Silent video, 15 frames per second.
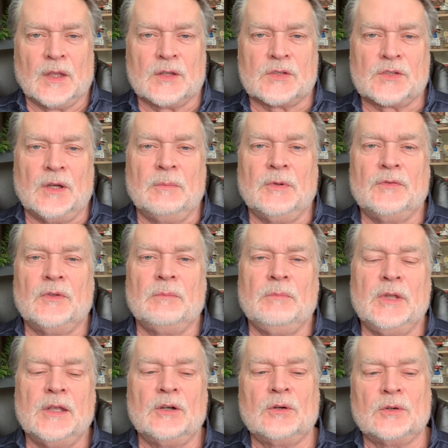Some of the
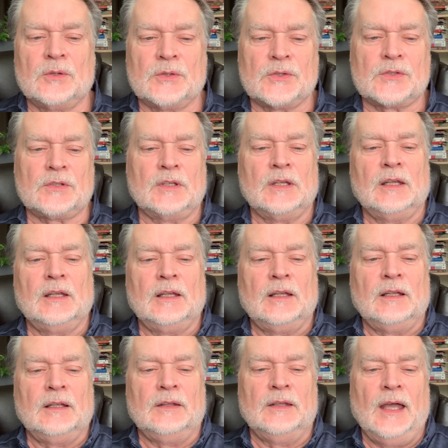minerals
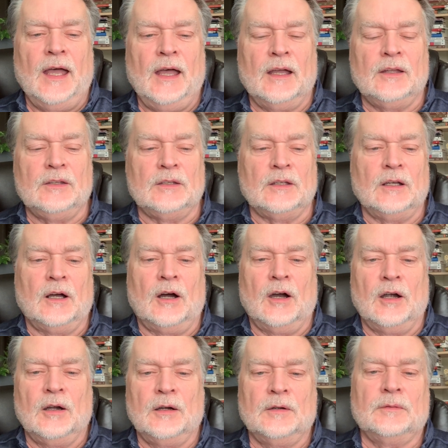that
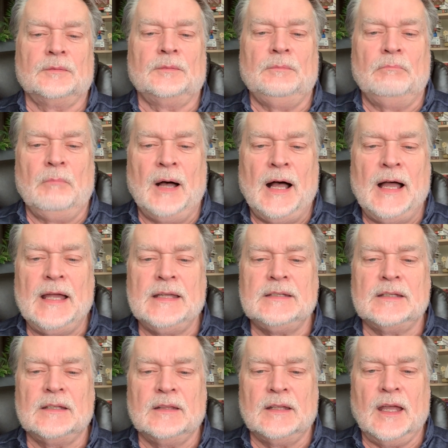are
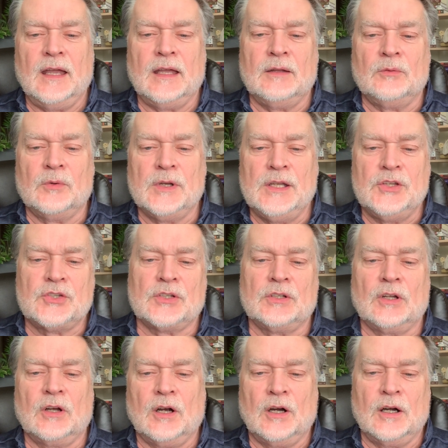mined in that
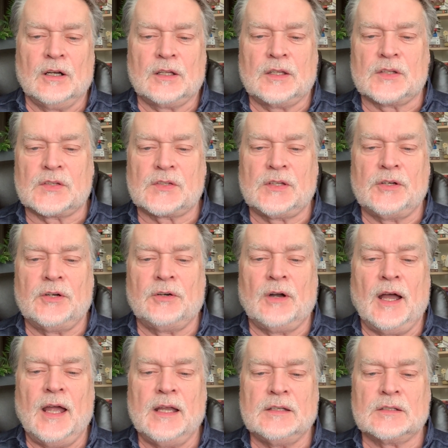region are
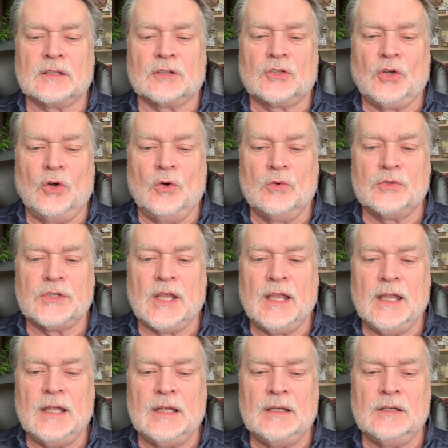cassiterite,
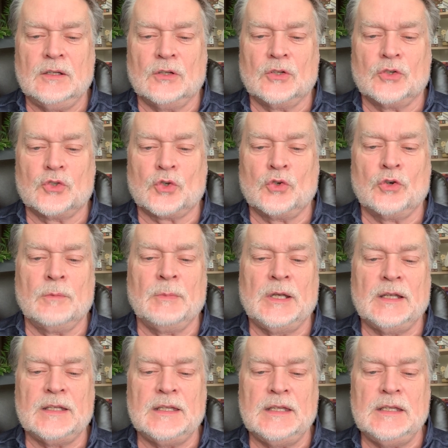coltan,
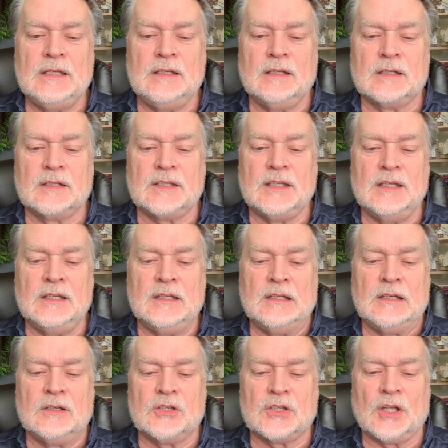tourmaline,
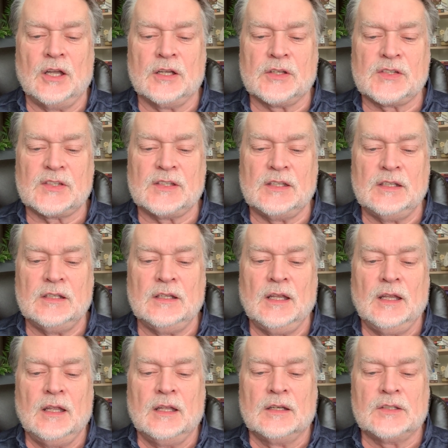tin, tungsten,
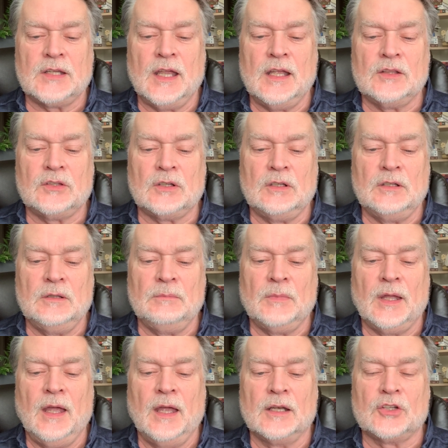
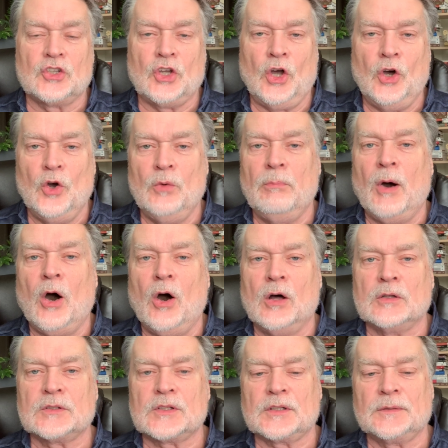tantalum, and
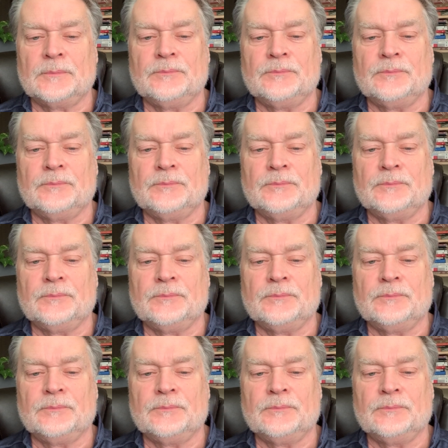cobalt.